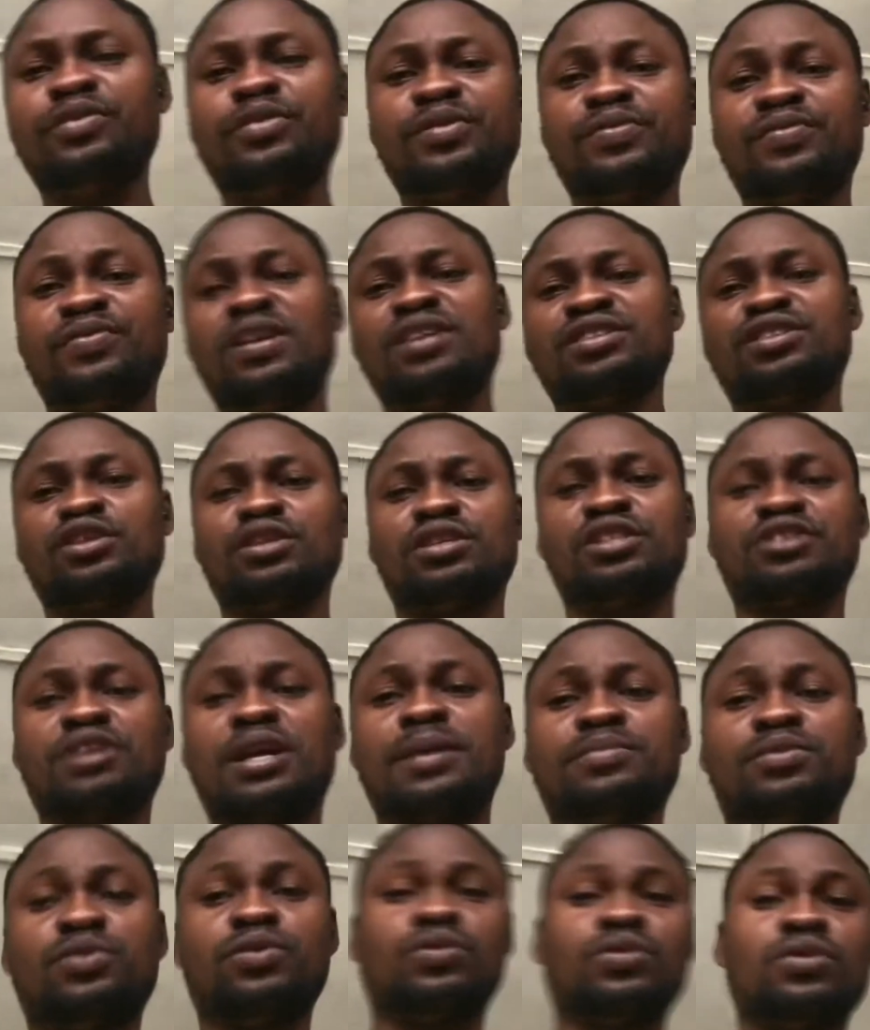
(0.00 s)
not subscribed
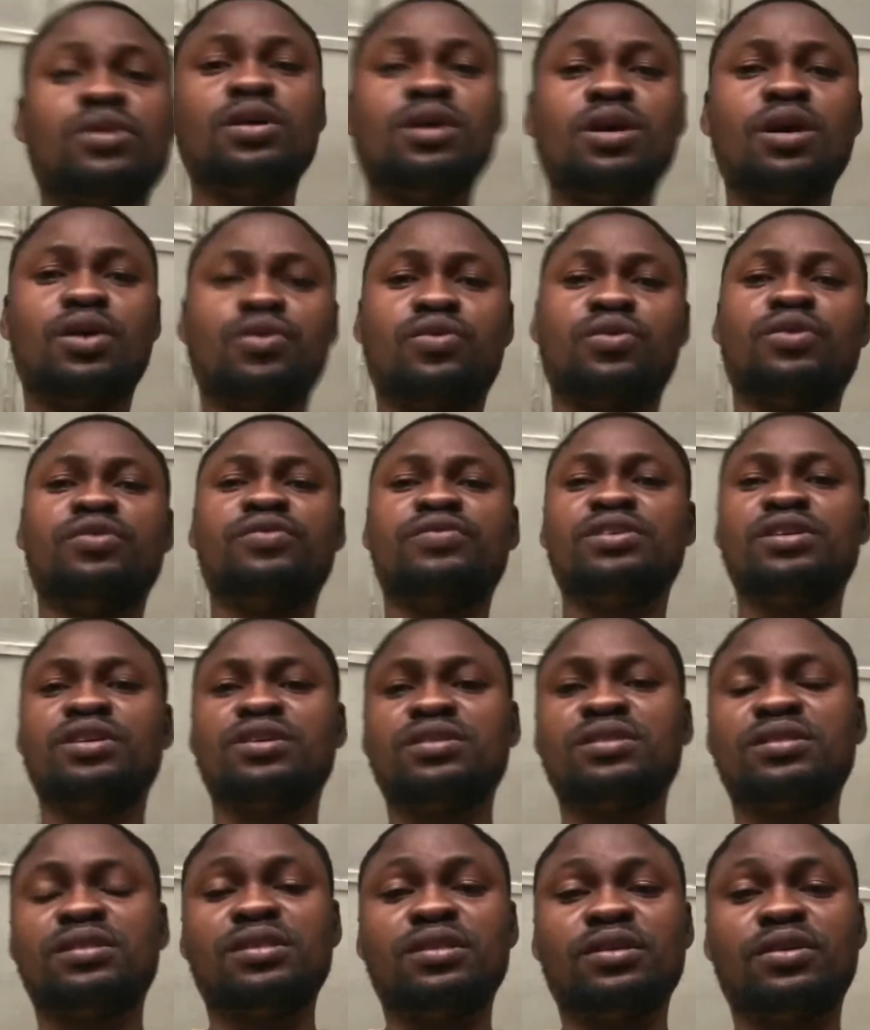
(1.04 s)
to Rovio
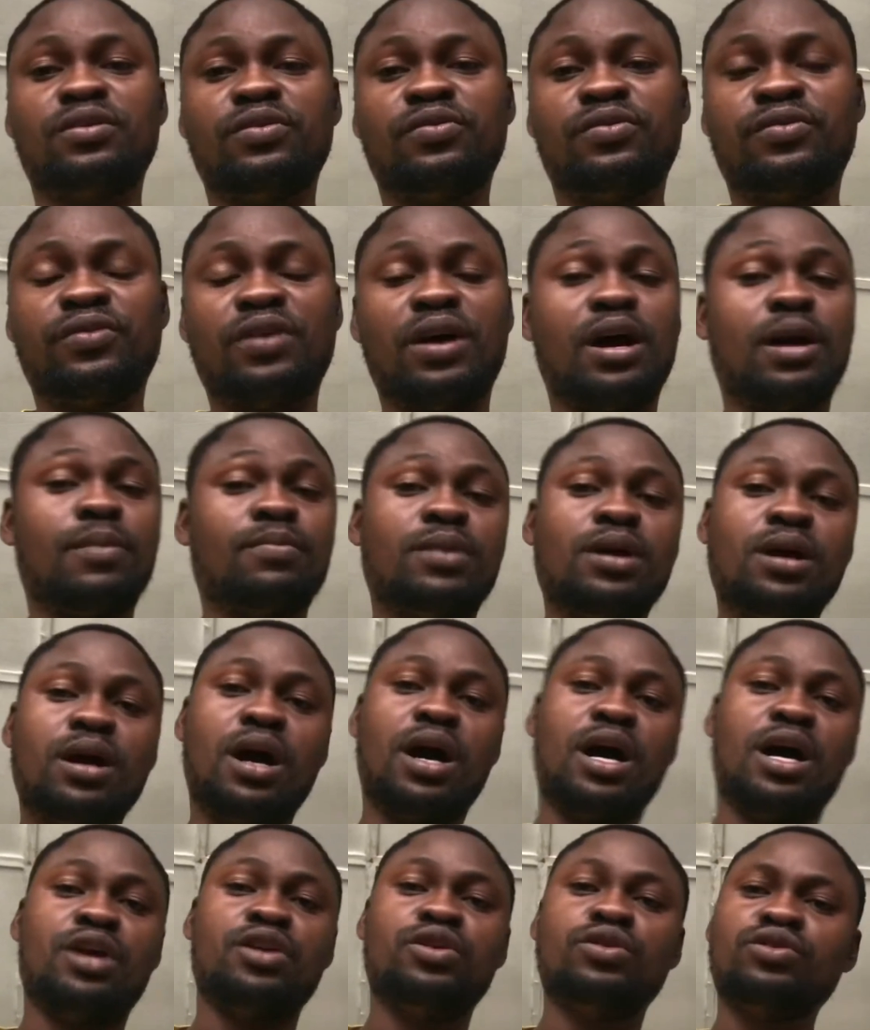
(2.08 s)
Snail Farm,
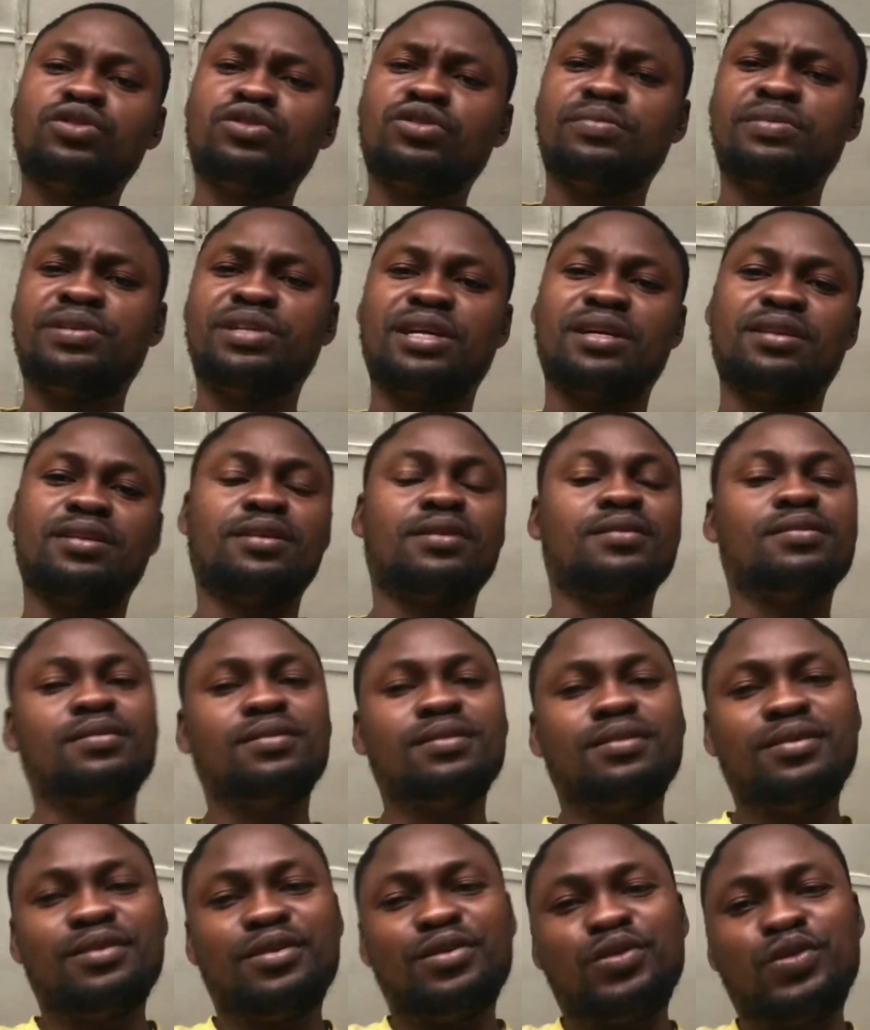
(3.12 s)
our YouTube channel,
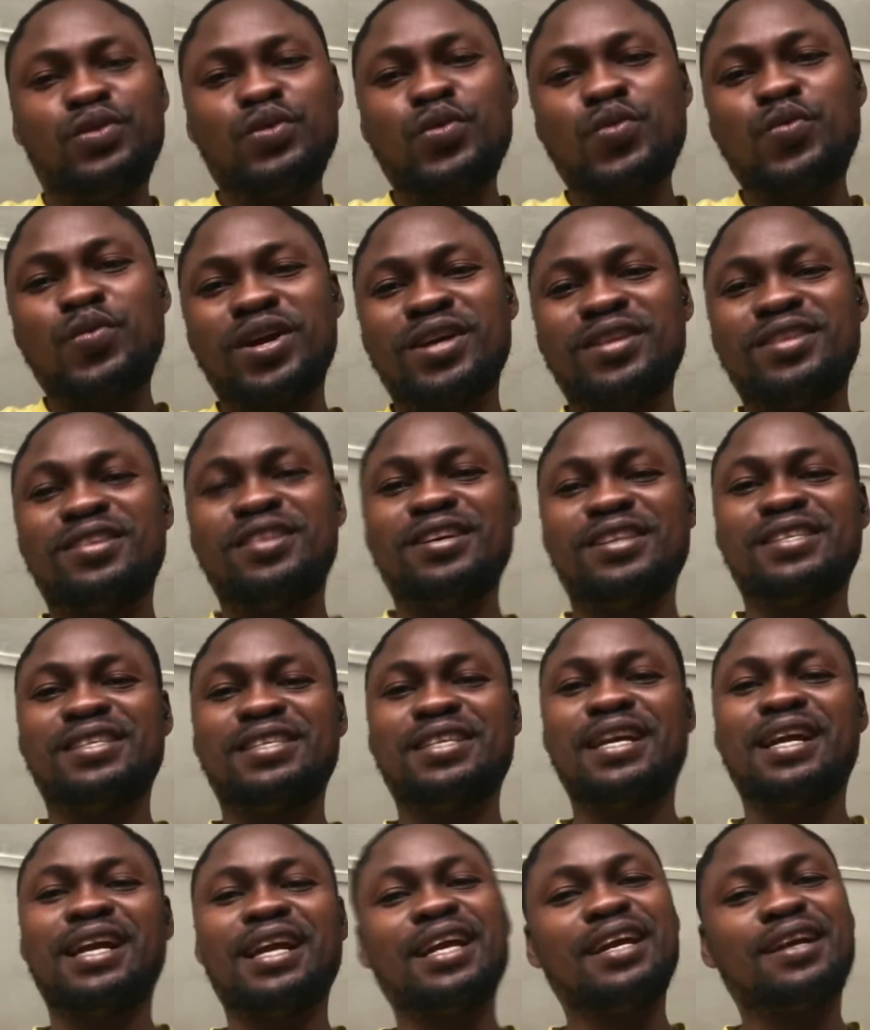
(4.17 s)
do well. Just
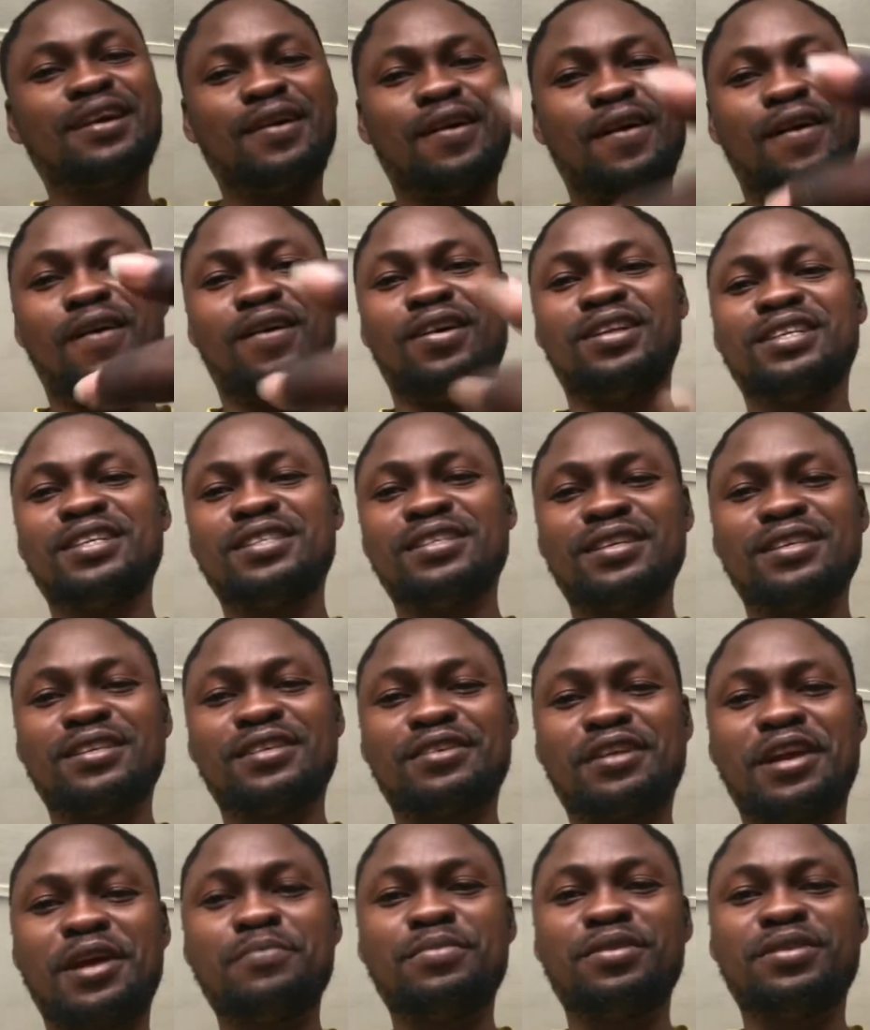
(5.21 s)
click on the
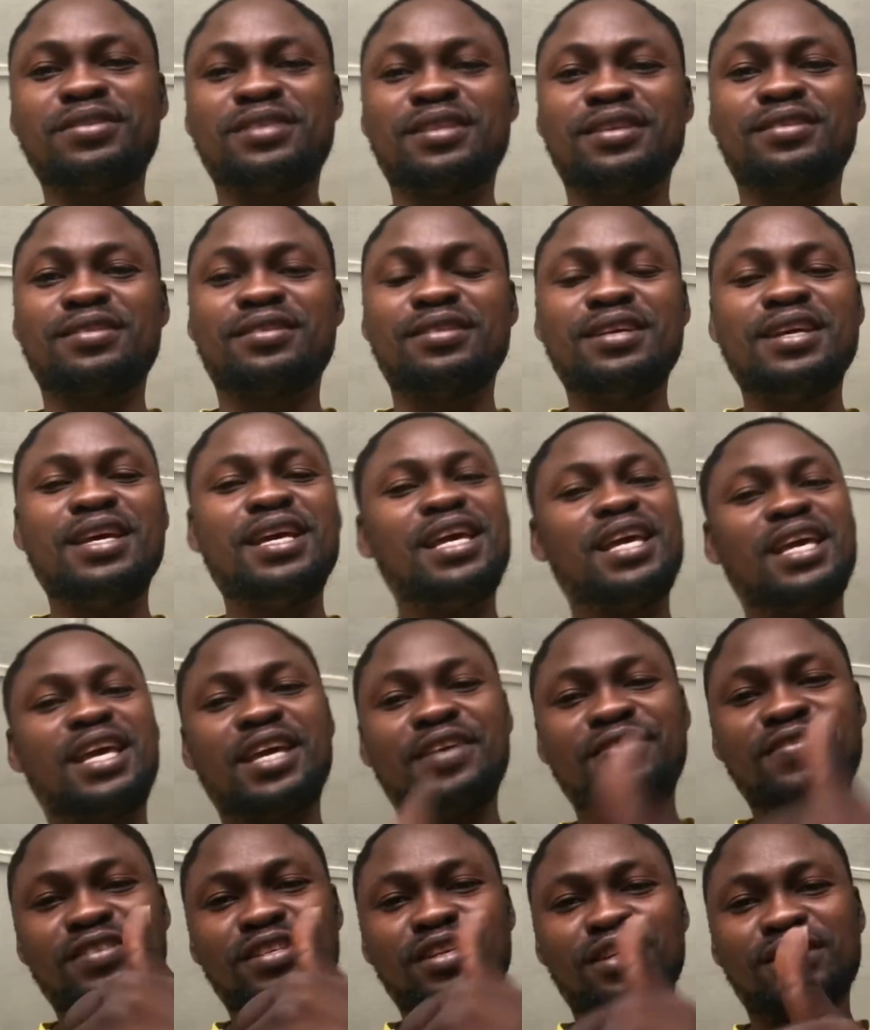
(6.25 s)
subscribe button, give
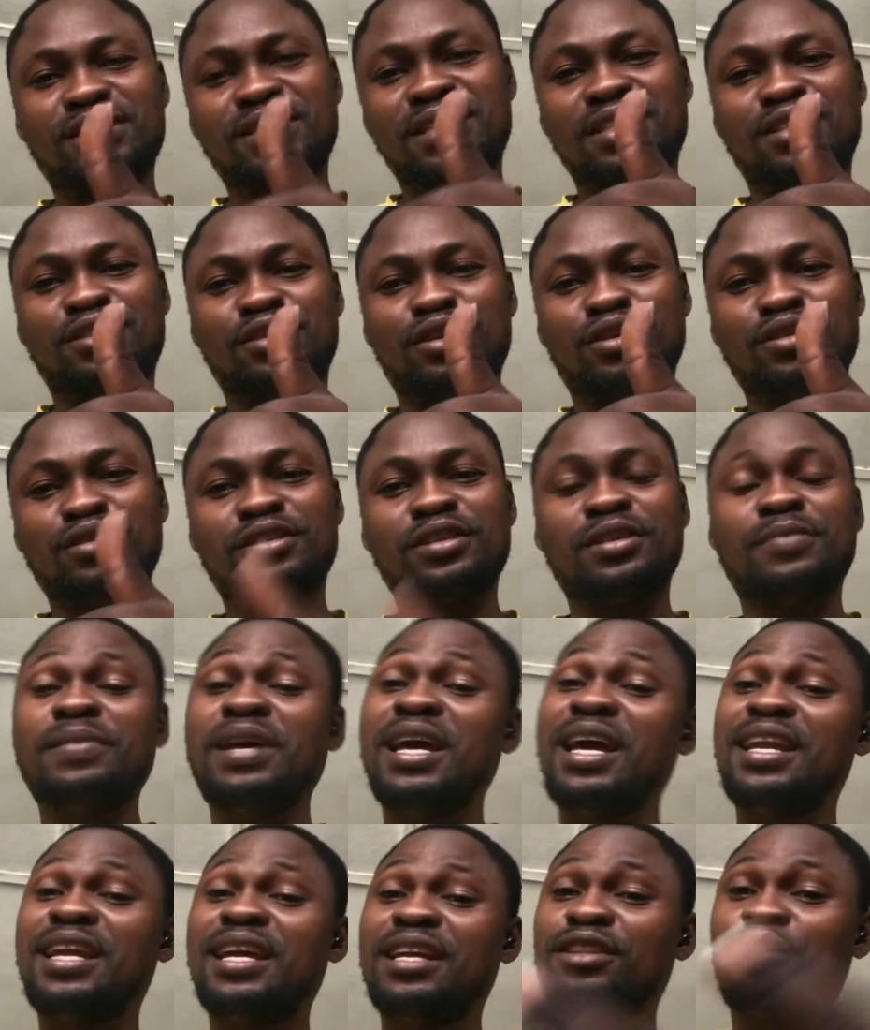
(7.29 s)
us a thumbs up,
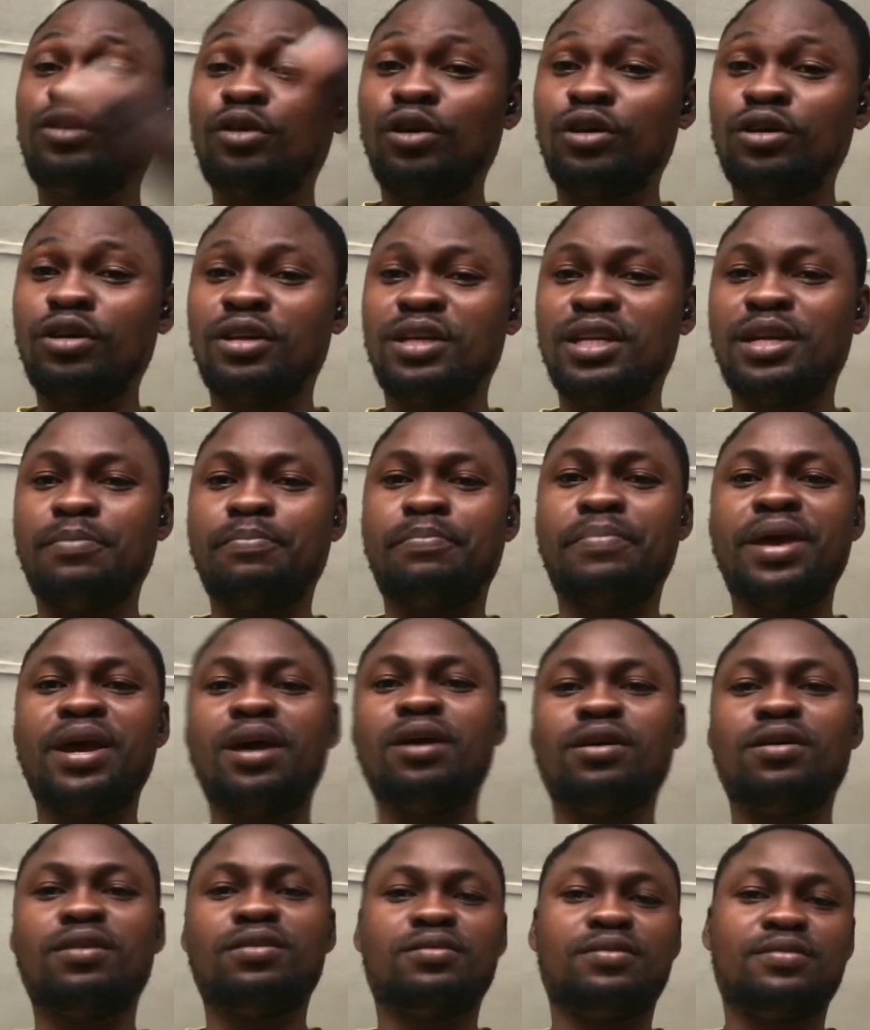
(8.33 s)
and then turn on the bell,